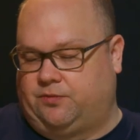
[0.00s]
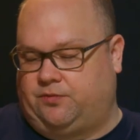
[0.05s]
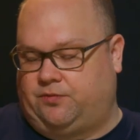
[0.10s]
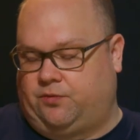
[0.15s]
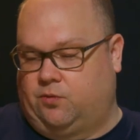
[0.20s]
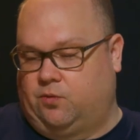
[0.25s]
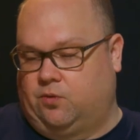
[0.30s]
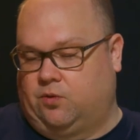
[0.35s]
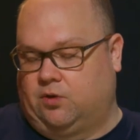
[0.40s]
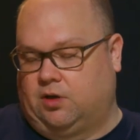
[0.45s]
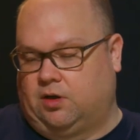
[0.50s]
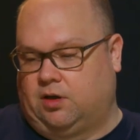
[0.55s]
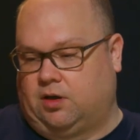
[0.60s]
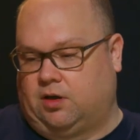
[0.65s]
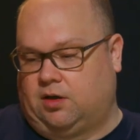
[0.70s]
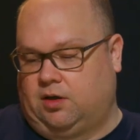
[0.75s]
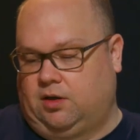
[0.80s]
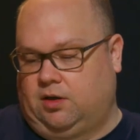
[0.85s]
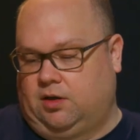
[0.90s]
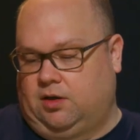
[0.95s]

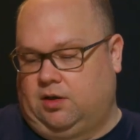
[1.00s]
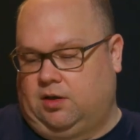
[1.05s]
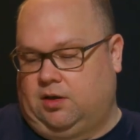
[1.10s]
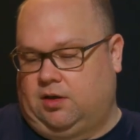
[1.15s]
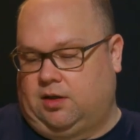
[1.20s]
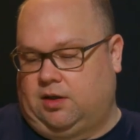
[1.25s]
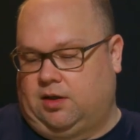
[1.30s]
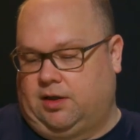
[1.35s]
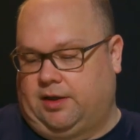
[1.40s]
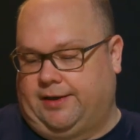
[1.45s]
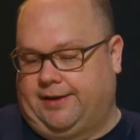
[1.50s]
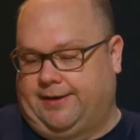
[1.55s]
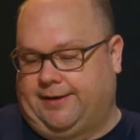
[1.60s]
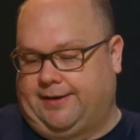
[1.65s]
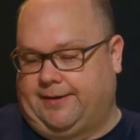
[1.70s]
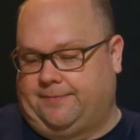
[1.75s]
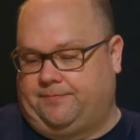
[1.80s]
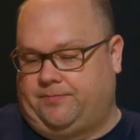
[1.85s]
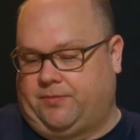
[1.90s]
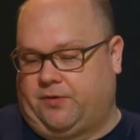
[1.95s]
for
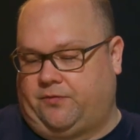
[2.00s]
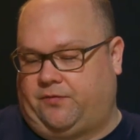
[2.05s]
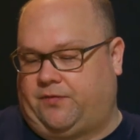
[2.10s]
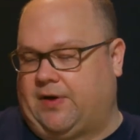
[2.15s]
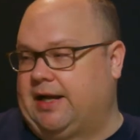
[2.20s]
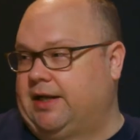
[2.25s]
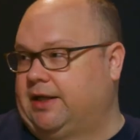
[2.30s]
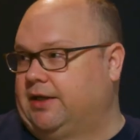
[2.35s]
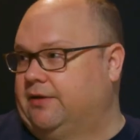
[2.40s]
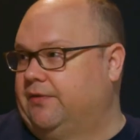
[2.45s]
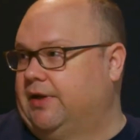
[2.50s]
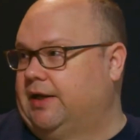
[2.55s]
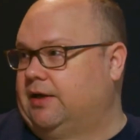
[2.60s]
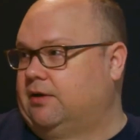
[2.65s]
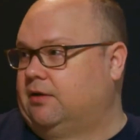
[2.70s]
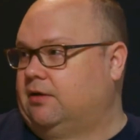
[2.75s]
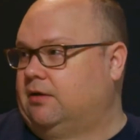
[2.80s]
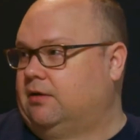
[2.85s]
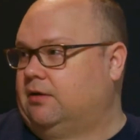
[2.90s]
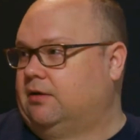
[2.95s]
uh, finding a vendor,